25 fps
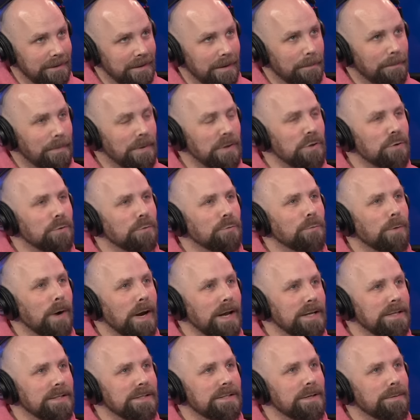but you
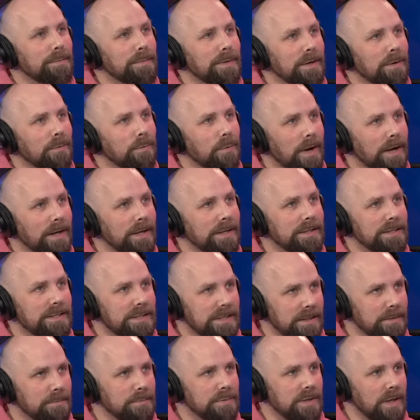raised him in a way it
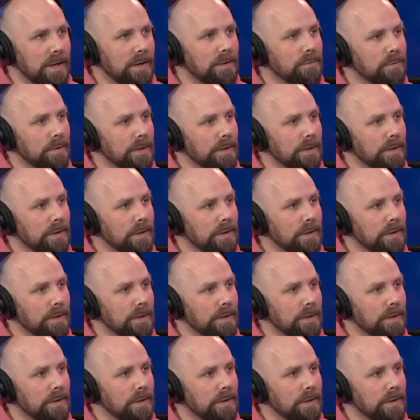seems like where